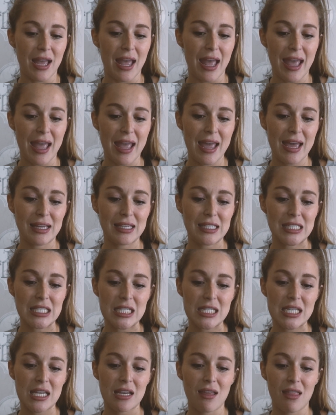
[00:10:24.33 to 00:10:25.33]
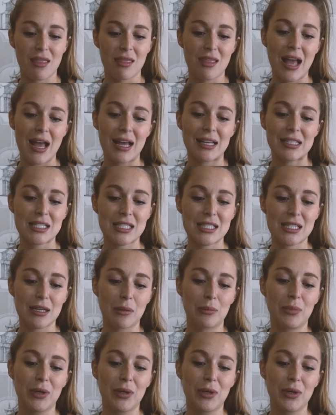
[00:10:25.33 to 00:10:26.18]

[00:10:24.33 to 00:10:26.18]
And last